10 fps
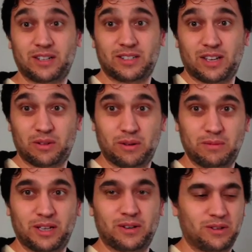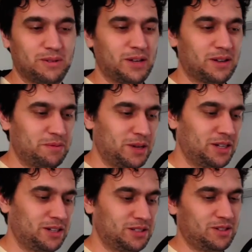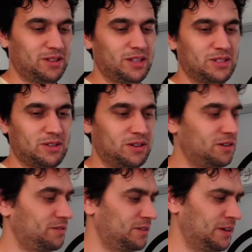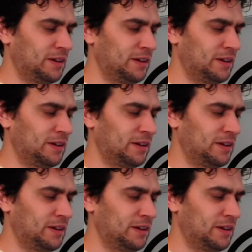because I thought it would be cool to be able to manually turn things on and off.